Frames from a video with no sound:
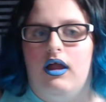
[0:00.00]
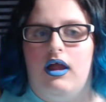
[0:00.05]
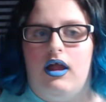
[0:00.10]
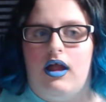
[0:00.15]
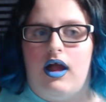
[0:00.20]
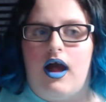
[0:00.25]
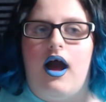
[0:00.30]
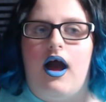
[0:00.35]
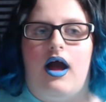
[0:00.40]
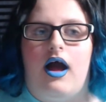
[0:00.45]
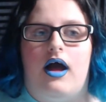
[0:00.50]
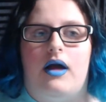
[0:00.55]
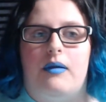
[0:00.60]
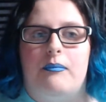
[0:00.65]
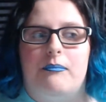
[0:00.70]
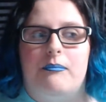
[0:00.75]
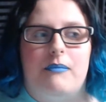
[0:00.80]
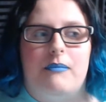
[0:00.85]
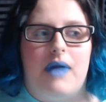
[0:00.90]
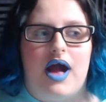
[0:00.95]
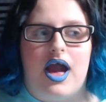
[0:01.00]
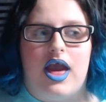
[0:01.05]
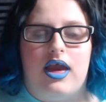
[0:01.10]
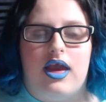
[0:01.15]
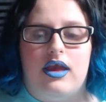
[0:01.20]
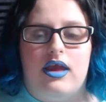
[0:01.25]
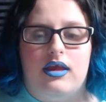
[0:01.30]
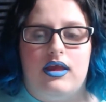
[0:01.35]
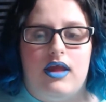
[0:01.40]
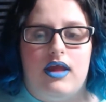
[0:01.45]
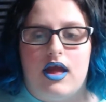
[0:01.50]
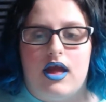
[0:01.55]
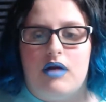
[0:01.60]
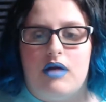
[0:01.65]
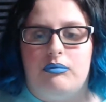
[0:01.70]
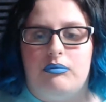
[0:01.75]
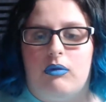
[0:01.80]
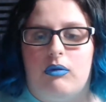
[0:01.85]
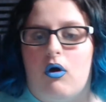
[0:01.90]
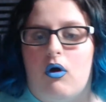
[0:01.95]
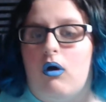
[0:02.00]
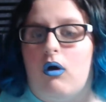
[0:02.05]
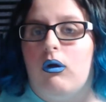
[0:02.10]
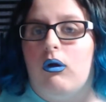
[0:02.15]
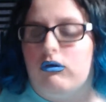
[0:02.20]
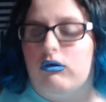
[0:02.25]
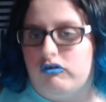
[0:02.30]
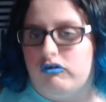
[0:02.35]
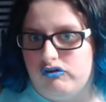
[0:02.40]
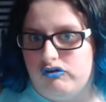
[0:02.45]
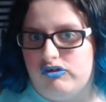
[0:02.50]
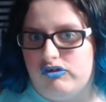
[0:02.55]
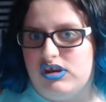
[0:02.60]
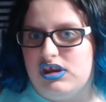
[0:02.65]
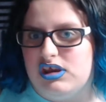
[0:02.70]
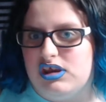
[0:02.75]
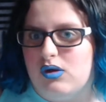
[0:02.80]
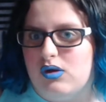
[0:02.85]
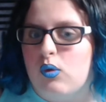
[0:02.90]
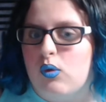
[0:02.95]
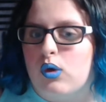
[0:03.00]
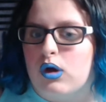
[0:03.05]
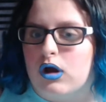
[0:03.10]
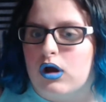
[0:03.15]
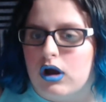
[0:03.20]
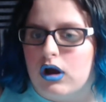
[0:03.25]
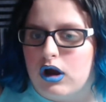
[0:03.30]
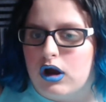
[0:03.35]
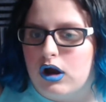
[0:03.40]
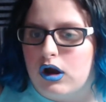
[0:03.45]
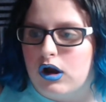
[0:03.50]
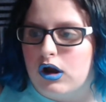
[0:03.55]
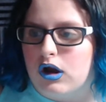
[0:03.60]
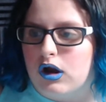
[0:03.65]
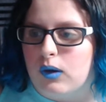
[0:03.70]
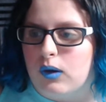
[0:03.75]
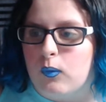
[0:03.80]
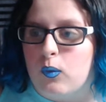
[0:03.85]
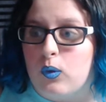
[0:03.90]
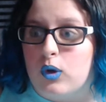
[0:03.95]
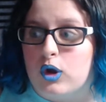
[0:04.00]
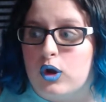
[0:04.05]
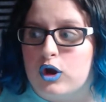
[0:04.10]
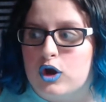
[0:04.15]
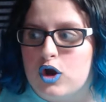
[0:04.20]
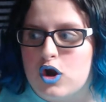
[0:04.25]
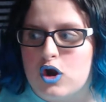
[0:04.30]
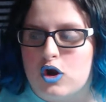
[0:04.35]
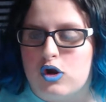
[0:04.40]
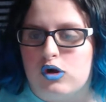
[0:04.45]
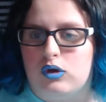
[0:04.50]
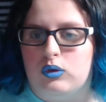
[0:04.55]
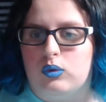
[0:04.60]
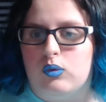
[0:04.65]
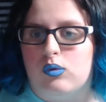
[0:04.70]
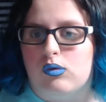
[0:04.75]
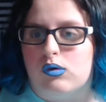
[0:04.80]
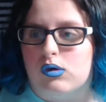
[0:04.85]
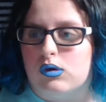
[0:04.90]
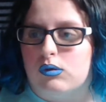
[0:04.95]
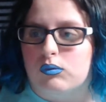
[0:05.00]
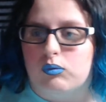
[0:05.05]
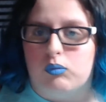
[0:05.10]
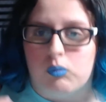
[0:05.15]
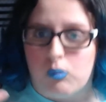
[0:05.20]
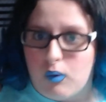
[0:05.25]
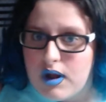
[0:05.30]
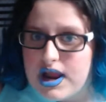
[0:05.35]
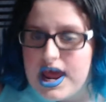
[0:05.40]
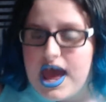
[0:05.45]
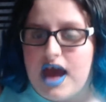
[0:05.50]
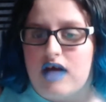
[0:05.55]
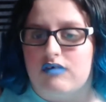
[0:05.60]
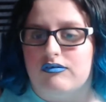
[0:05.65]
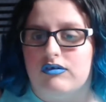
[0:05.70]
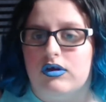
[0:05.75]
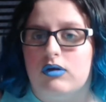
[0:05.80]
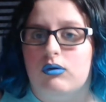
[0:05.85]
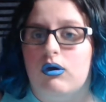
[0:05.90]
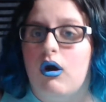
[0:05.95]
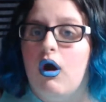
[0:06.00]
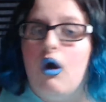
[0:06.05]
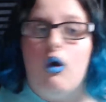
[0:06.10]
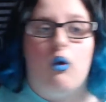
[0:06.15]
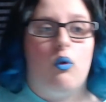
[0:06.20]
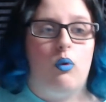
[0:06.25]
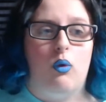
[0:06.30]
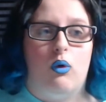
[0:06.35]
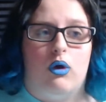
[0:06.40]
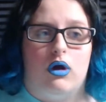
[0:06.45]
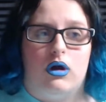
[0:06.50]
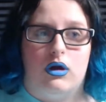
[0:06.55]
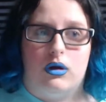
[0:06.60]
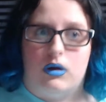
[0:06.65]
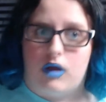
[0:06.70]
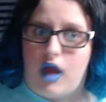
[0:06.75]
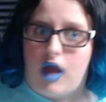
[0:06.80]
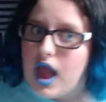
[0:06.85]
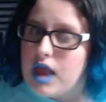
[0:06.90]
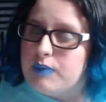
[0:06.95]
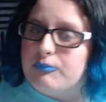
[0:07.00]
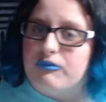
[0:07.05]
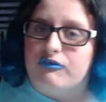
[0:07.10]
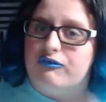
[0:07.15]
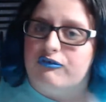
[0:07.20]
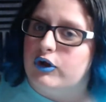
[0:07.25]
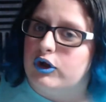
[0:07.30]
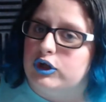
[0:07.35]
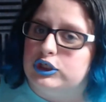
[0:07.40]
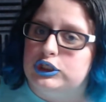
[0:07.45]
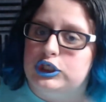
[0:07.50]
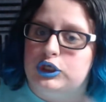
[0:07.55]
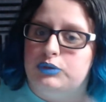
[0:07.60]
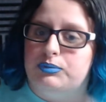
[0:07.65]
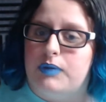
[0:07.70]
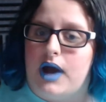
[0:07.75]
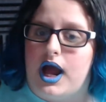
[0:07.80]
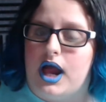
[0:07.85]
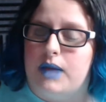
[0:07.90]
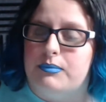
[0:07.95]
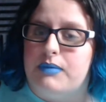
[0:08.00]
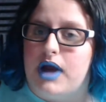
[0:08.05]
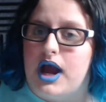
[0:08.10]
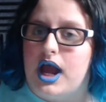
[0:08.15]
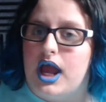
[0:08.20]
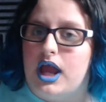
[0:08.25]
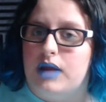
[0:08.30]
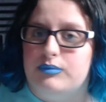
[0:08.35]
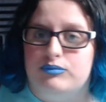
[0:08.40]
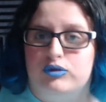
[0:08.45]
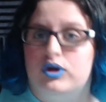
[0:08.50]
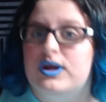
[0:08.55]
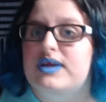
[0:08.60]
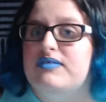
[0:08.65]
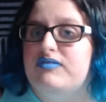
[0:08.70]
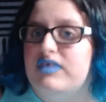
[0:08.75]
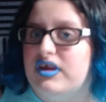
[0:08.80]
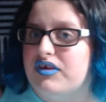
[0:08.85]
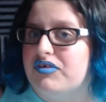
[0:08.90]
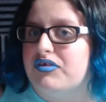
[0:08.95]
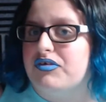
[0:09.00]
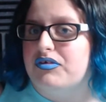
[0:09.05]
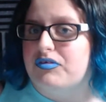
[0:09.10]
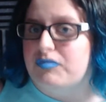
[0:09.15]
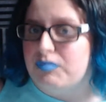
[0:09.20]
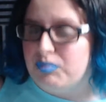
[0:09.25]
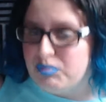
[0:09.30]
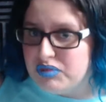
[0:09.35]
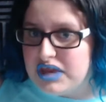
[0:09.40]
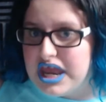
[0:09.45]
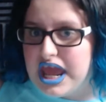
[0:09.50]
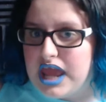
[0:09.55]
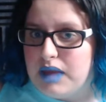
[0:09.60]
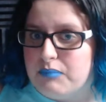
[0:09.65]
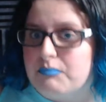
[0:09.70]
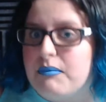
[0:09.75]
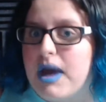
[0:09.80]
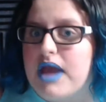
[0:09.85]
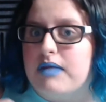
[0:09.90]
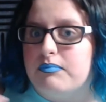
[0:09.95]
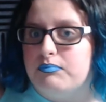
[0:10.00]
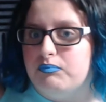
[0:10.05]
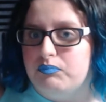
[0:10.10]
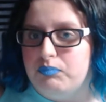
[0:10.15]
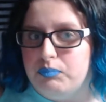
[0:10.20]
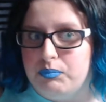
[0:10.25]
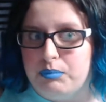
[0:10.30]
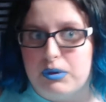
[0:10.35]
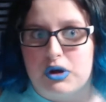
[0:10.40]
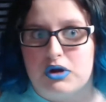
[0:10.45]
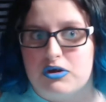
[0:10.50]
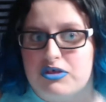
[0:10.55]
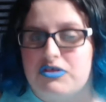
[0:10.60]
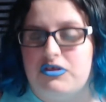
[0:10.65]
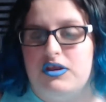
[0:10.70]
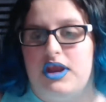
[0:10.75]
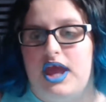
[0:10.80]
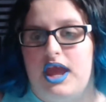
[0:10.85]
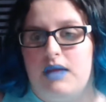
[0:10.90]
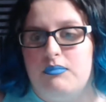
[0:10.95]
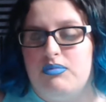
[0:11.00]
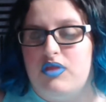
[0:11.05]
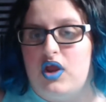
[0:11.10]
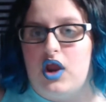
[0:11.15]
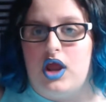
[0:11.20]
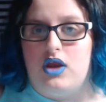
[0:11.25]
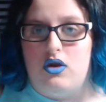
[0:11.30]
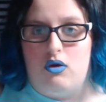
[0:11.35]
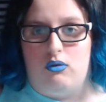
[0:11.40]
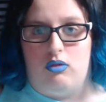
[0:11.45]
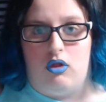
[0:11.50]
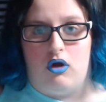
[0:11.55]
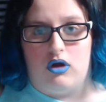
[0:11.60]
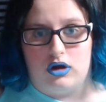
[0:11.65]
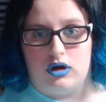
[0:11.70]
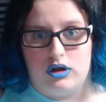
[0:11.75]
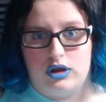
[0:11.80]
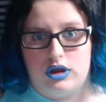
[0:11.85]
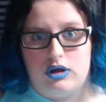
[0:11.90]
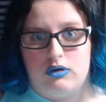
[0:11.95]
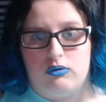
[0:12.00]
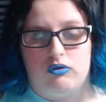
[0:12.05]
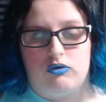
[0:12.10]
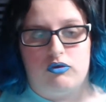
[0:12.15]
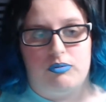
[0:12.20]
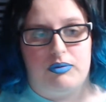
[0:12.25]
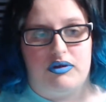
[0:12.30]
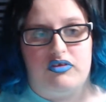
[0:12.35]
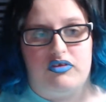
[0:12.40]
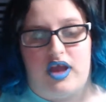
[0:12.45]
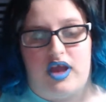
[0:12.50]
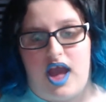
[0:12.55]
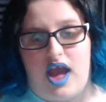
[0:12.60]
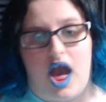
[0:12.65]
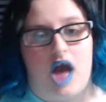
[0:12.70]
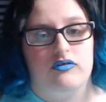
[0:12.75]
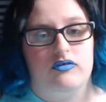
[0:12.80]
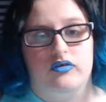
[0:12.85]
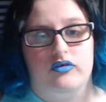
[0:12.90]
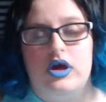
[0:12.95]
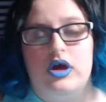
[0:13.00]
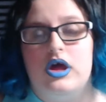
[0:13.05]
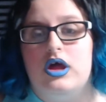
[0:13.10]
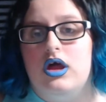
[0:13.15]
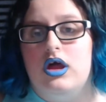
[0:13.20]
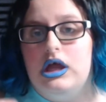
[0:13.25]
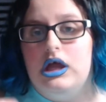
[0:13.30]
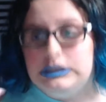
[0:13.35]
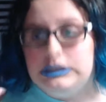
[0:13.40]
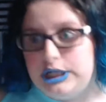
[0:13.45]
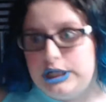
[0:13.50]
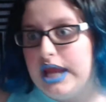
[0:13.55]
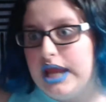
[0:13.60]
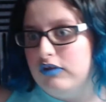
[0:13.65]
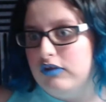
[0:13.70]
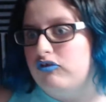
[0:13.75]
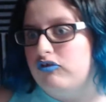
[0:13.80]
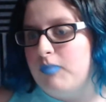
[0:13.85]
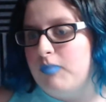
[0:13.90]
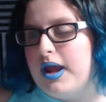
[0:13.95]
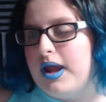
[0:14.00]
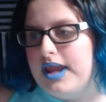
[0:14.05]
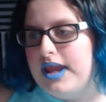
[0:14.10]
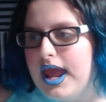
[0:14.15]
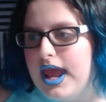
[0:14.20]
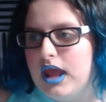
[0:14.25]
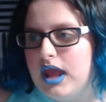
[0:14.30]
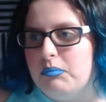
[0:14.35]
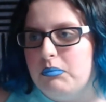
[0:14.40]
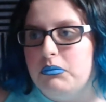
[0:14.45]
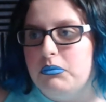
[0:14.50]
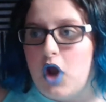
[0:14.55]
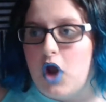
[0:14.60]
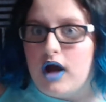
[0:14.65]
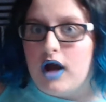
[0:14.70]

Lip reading: I am called she, or her, or girl, or what have you, or I'm referred to by my previous name, my birth name that I no longer use, because I have changed my name, not